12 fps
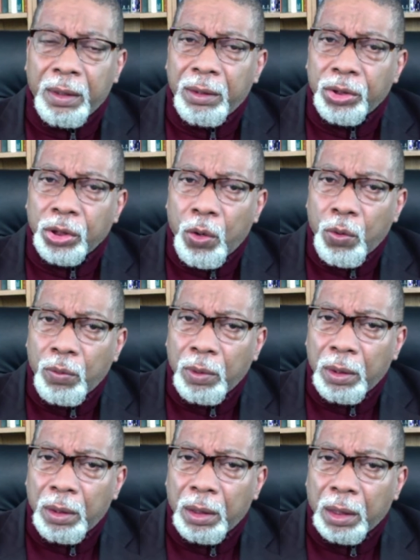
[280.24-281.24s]
So,
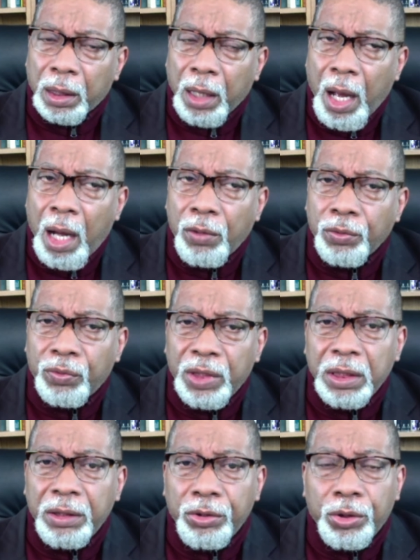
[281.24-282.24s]
how
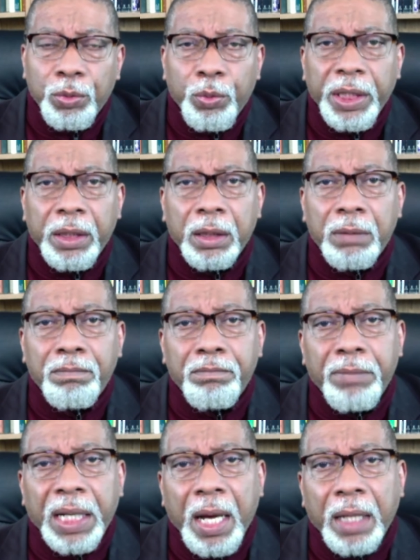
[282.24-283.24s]
then do we
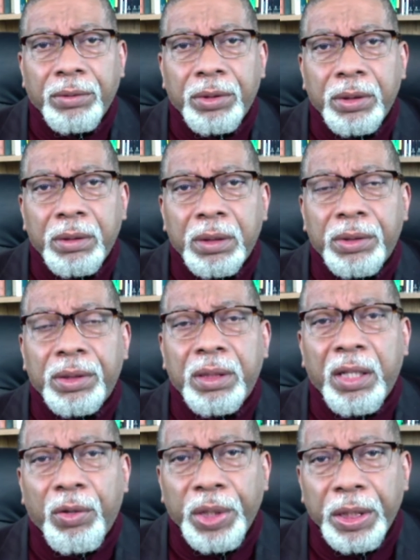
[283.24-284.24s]
combat the
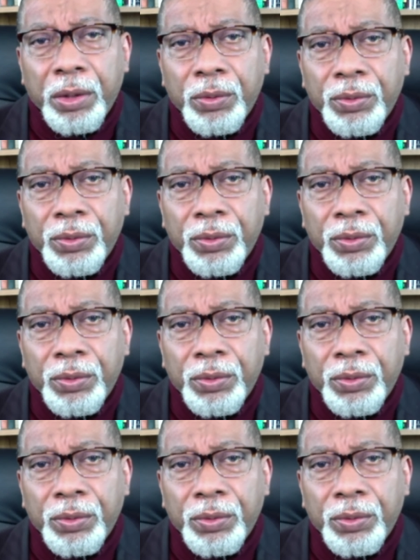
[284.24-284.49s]
scenarios?